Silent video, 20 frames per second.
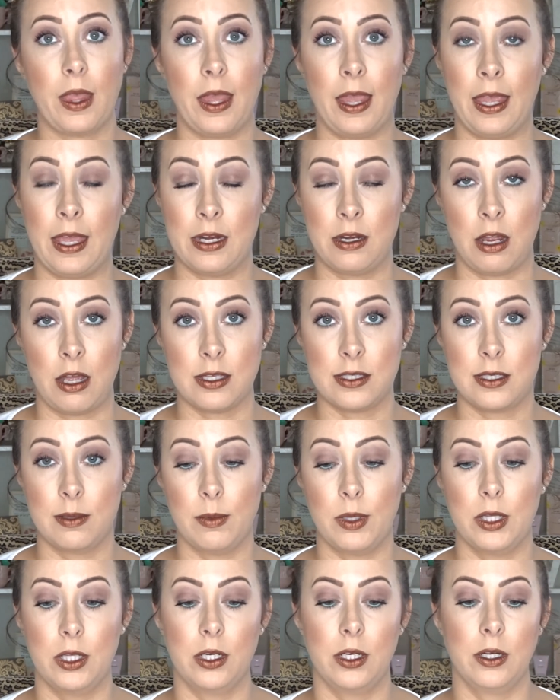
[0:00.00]
and not
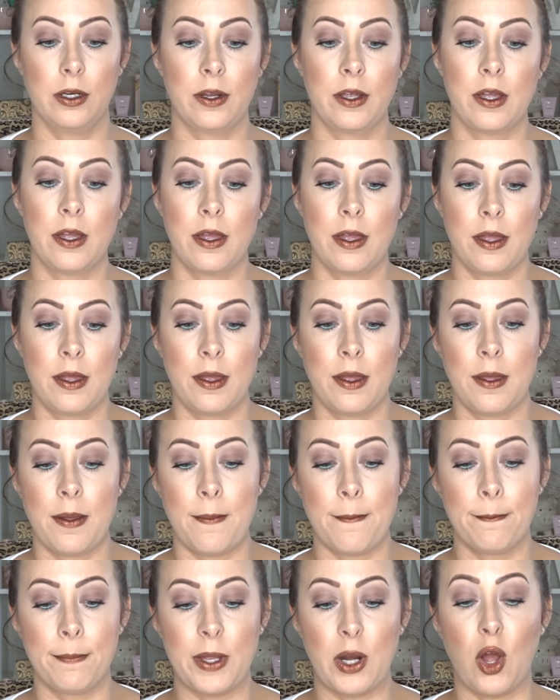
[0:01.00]
similar.
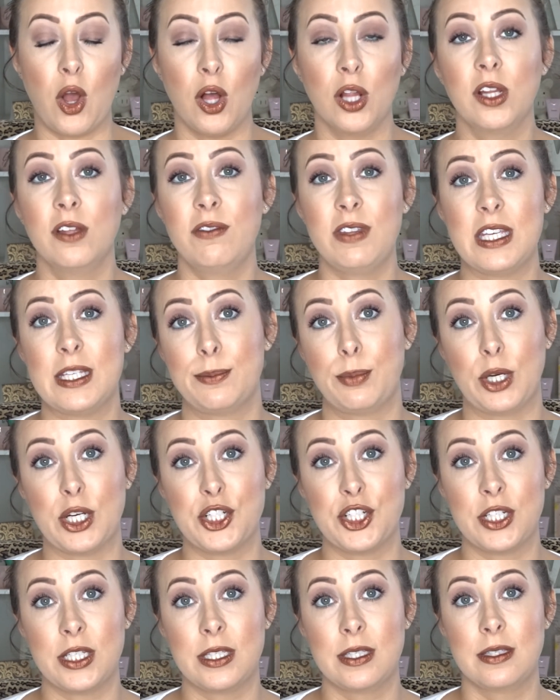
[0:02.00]
But all of these
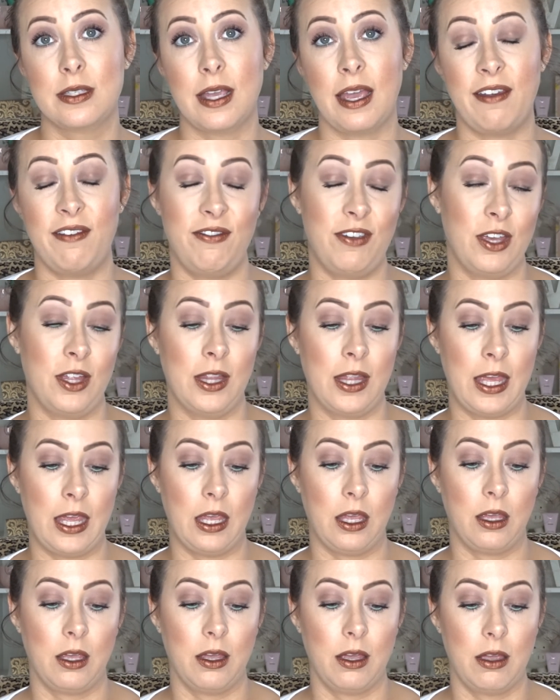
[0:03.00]
brushes, I feel
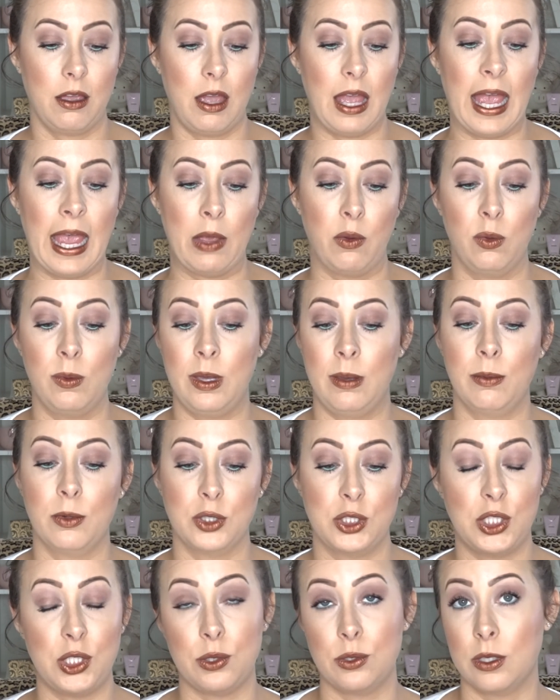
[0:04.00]
like I will be able
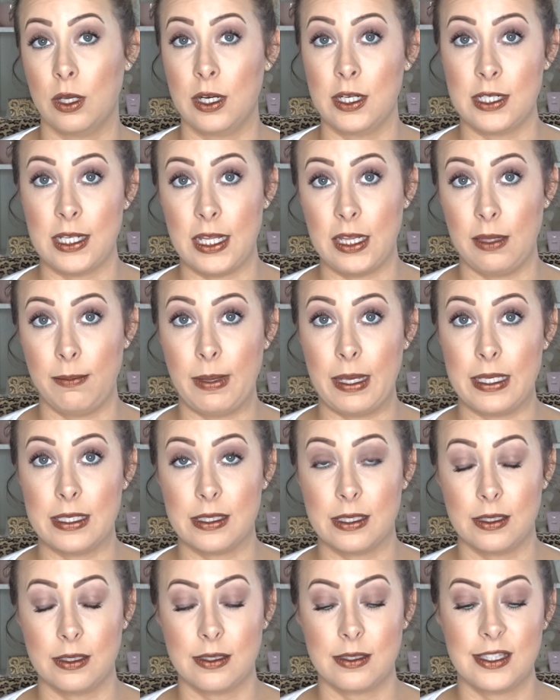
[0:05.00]
to use on a daily
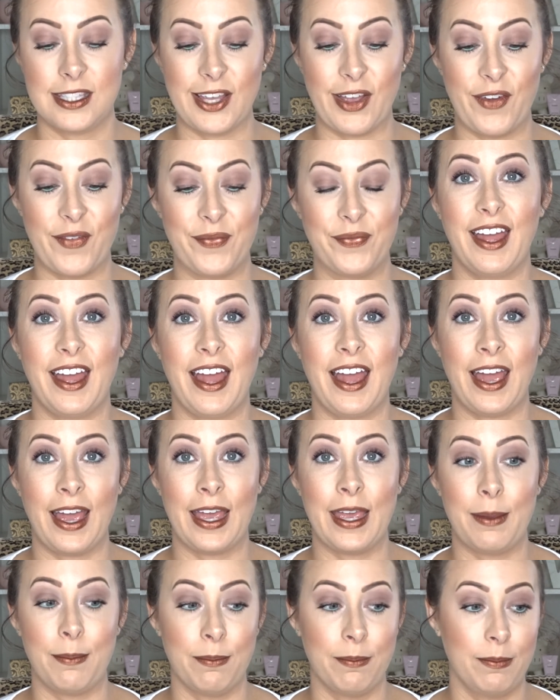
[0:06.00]
basis. So
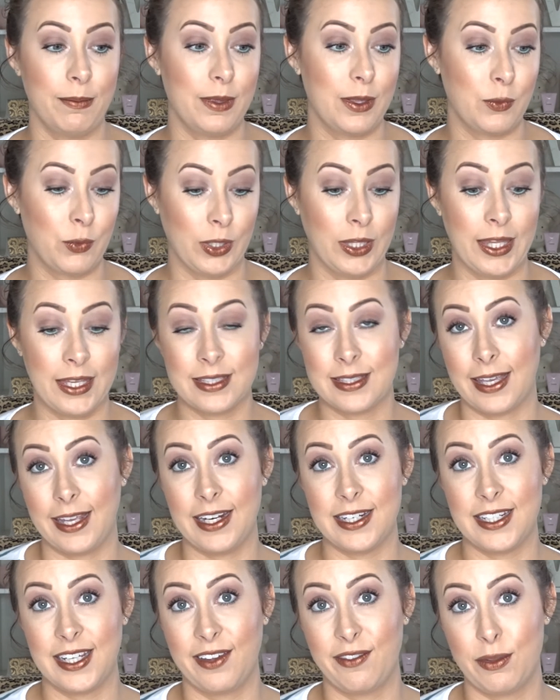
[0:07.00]
I'm really
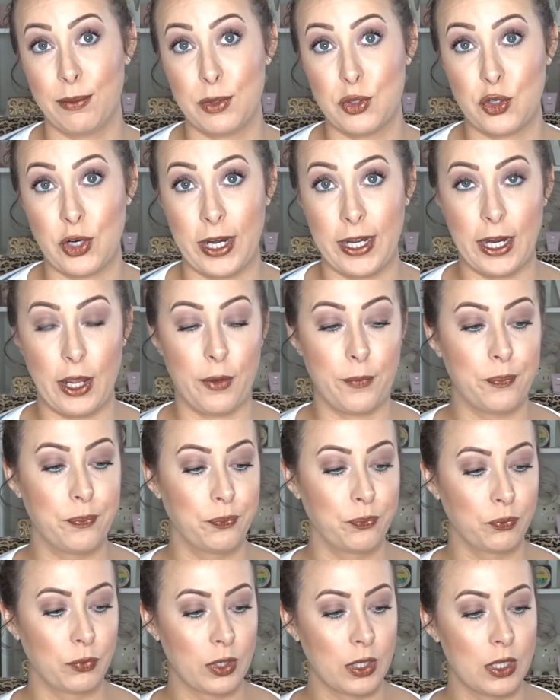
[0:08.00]
excited to give them a try now.
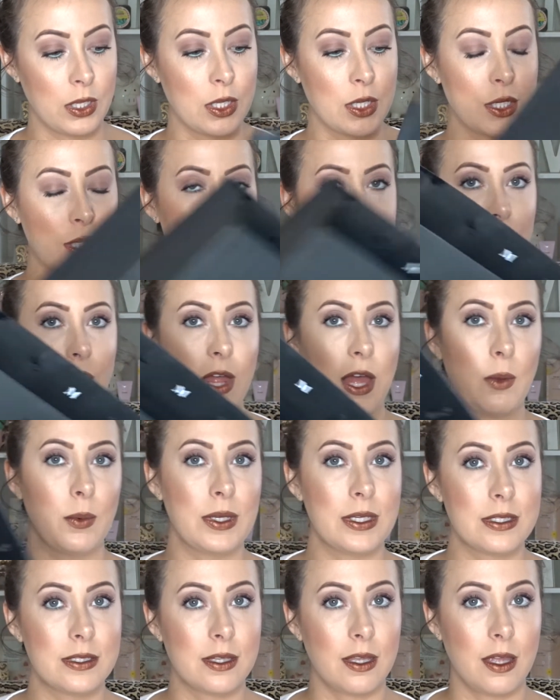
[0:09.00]
So that was